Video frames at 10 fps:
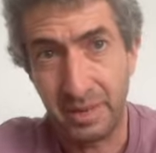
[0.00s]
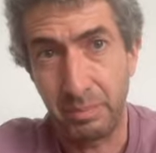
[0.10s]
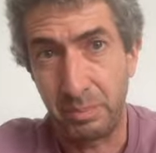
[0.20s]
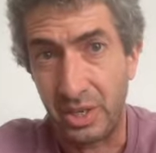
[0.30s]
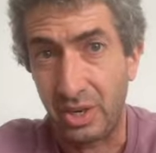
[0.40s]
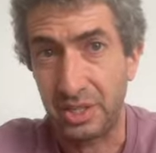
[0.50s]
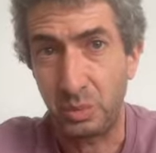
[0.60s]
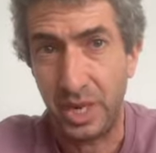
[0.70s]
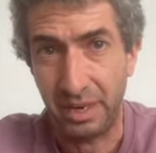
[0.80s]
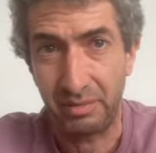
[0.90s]
because
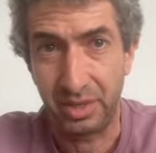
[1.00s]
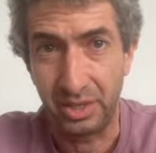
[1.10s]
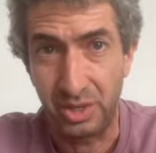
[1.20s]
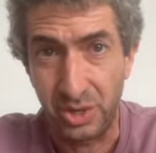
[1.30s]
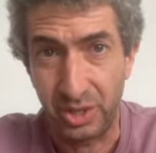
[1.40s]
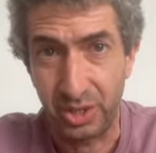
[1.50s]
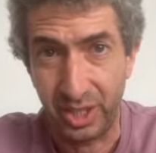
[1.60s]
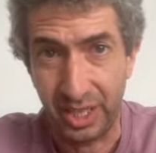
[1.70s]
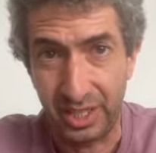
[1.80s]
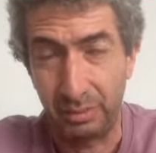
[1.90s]
we have the journal
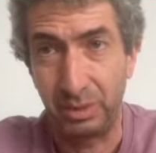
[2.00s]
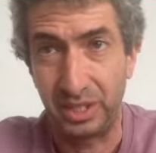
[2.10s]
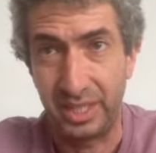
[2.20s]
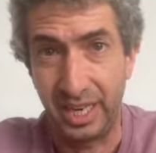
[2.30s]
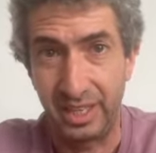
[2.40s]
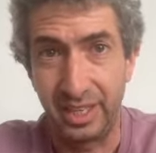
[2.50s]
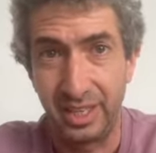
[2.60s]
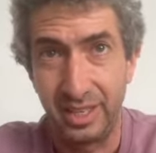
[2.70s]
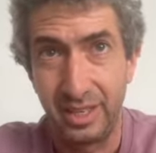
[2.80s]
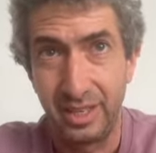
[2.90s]
and template tag,
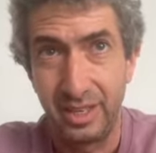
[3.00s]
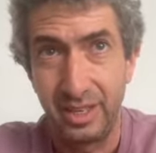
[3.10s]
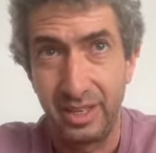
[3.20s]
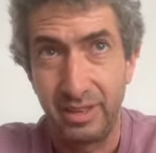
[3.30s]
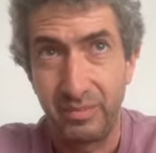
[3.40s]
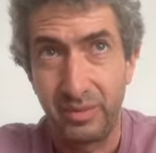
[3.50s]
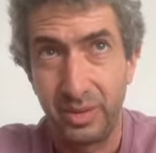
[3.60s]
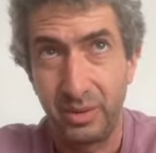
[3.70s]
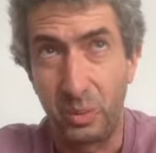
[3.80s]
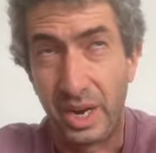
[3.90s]

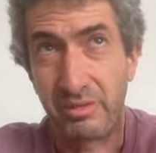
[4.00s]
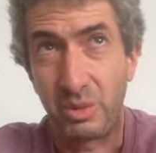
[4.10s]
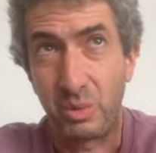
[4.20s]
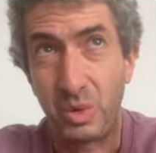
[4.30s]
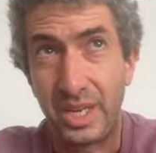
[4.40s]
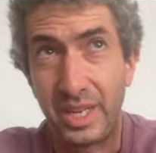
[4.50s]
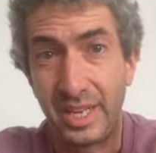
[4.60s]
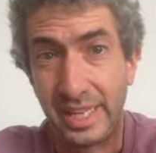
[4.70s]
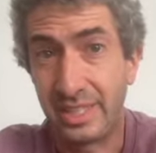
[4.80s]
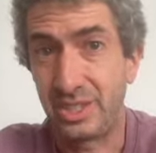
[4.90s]
whenever we
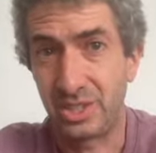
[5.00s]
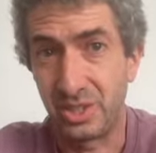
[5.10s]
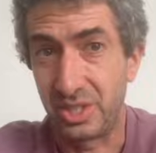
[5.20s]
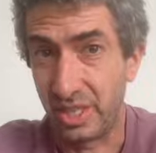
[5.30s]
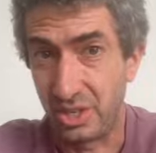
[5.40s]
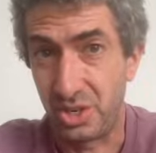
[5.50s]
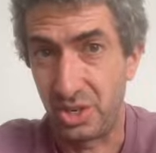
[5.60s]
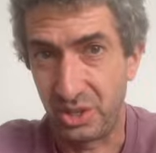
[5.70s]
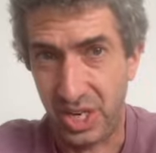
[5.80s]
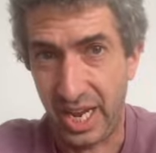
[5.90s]
insert a journal
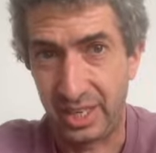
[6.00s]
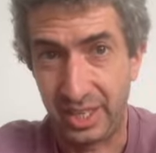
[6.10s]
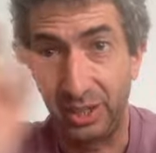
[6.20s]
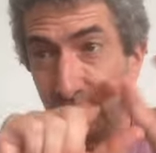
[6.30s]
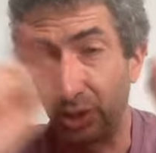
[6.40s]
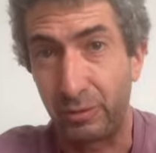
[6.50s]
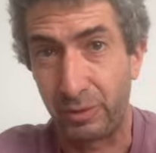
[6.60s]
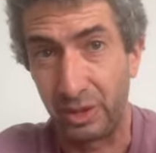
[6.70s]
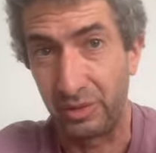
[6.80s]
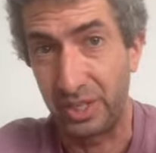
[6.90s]
tag, it'll look
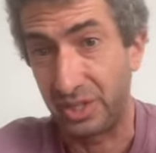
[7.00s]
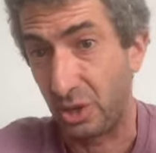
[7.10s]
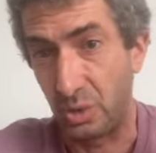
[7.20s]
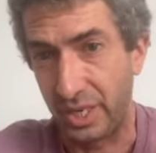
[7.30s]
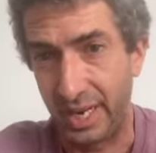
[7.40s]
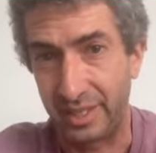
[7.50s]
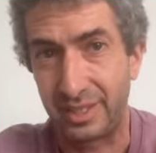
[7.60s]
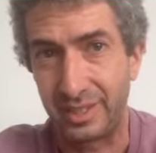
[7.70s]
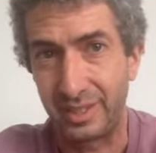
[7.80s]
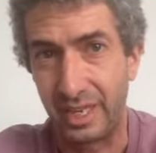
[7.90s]
for these
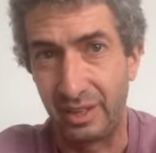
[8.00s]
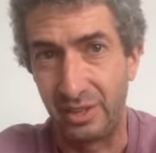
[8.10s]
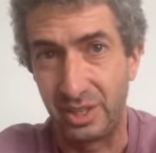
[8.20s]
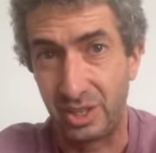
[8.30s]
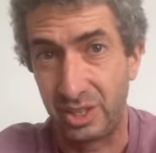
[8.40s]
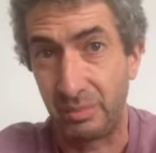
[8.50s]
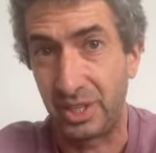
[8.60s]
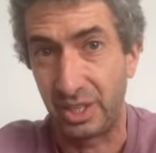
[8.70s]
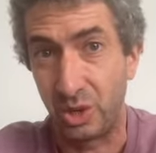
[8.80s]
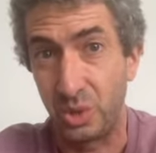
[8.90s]
co-tags,
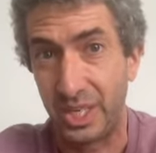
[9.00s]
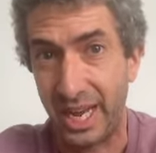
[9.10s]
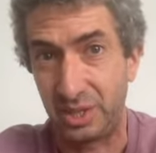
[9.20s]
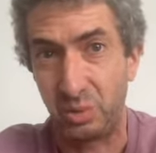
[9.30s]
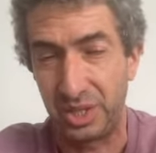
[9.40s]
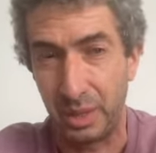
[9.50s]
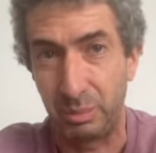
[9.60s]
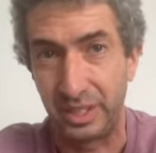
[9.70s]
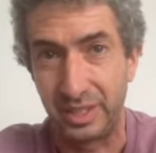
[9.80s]
something co-tagged with template,